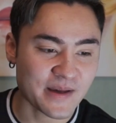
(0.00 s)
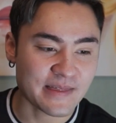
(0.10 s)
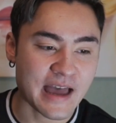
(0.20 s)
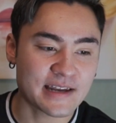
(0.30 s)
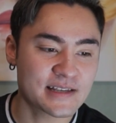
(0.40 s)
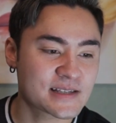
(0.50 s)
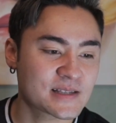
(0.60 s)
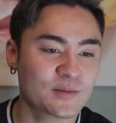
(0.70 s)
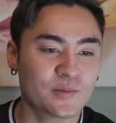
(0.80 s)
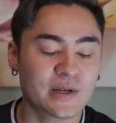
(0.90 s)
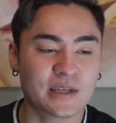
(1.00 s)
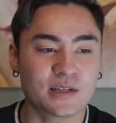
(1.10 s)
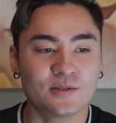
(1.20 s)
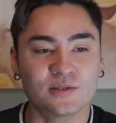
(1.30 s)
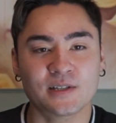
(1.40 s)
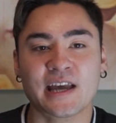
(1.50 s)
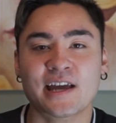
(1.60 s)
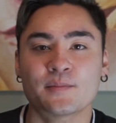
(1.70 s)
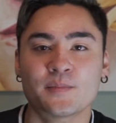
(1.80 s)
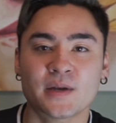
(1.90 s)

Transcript: by that is when you look at a